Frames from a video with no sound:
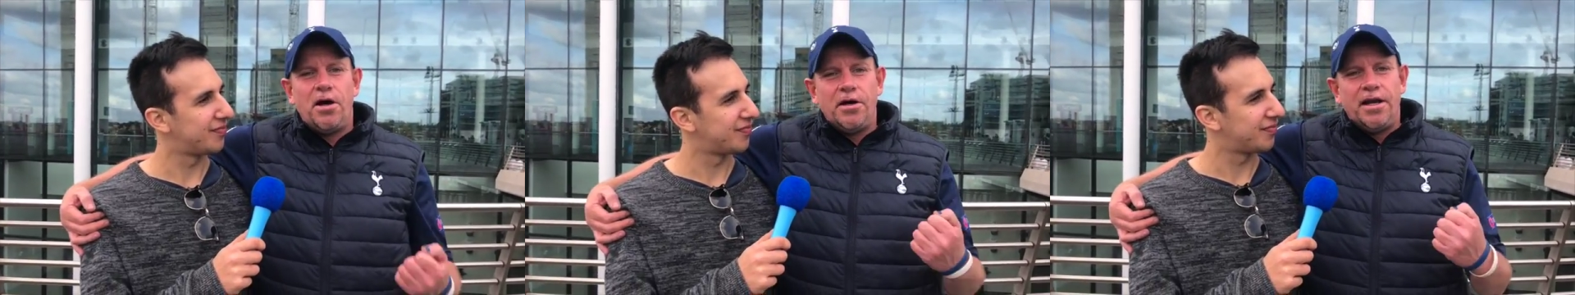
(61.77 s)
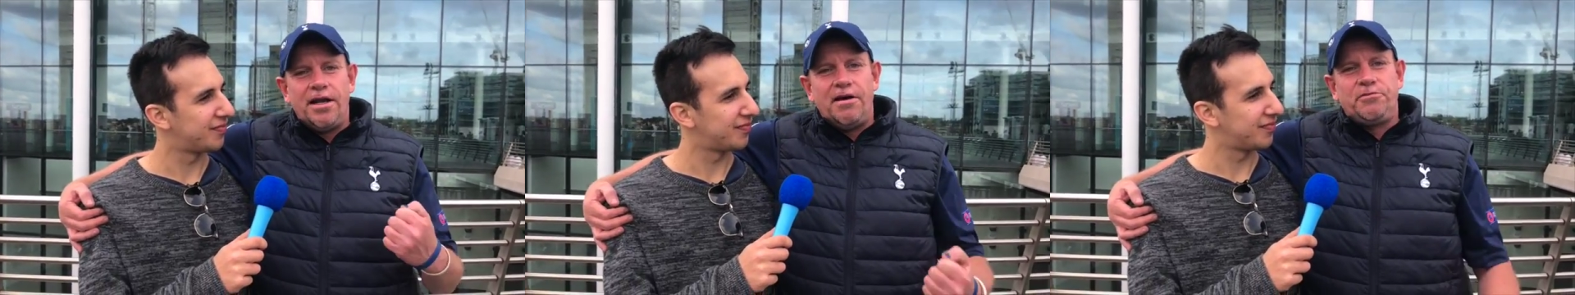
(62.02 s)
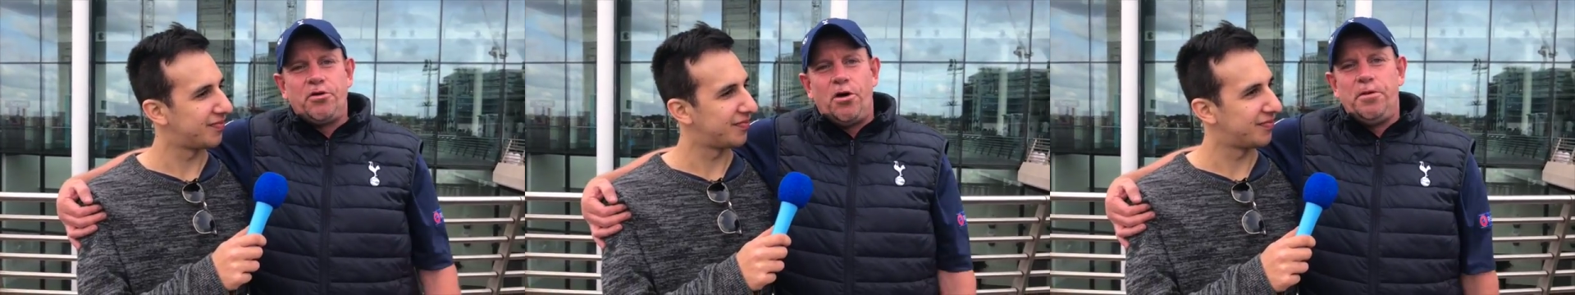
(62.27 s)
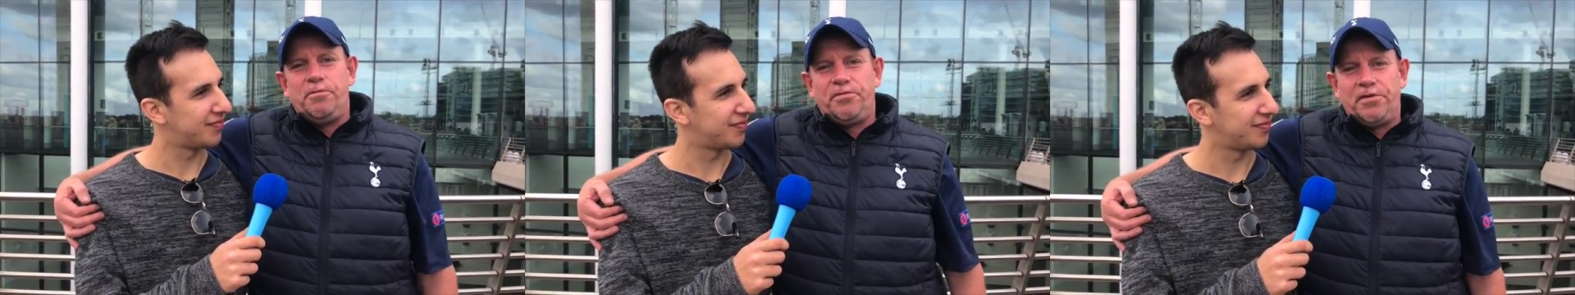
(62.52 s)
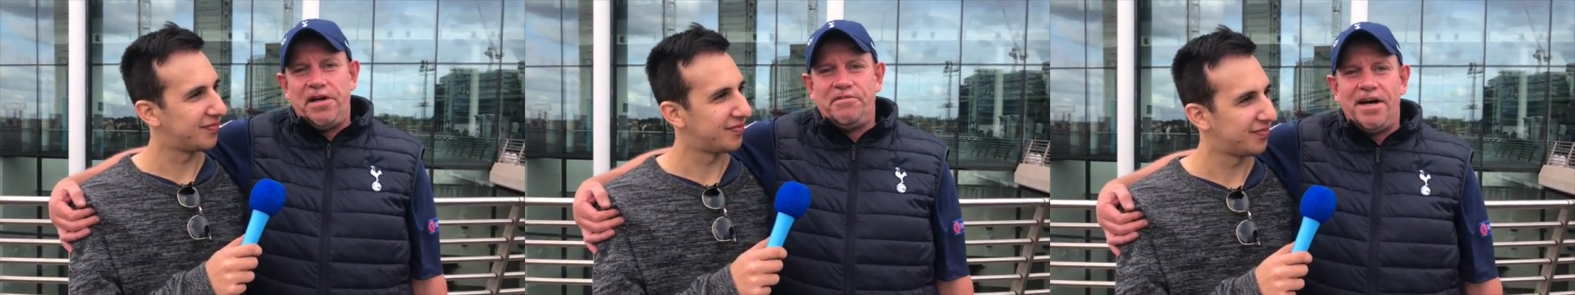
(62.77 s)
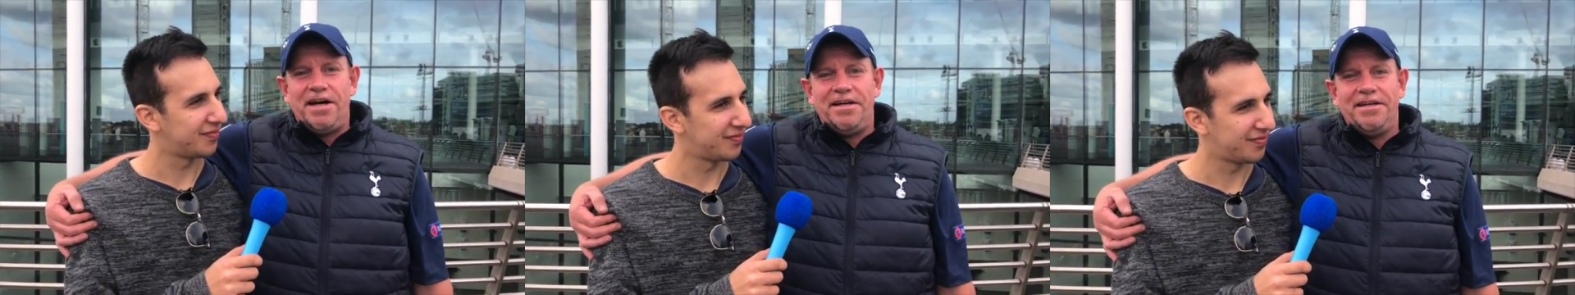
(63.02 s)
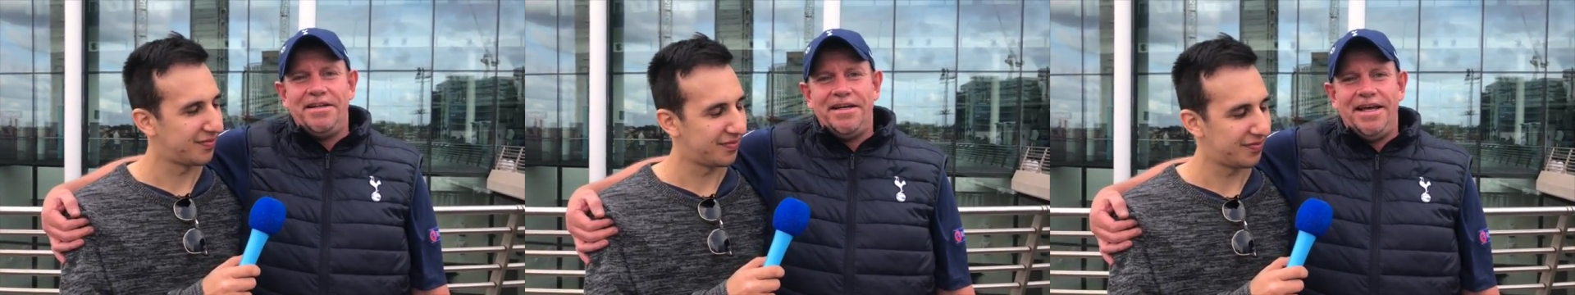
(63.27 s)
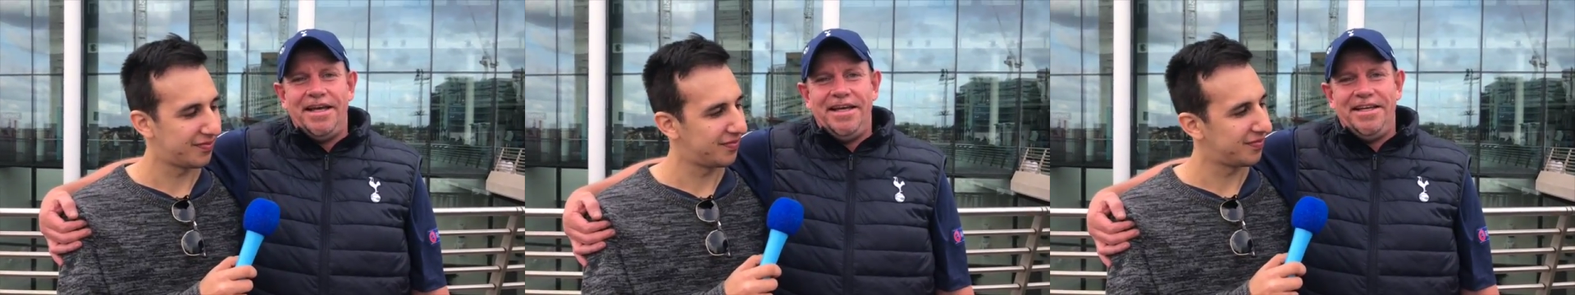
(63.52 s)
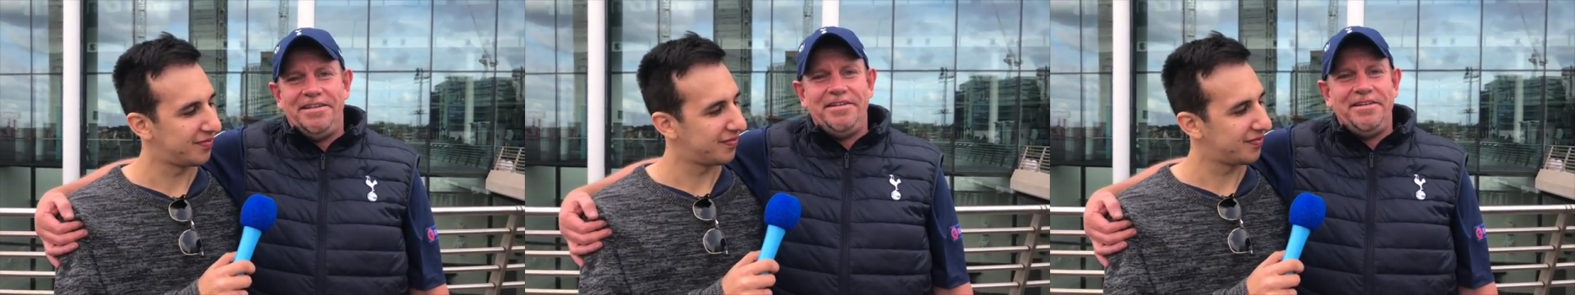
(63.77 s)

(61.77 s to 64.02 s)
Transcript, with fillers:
Speaker 1: I'm going to love Tottenham forever, and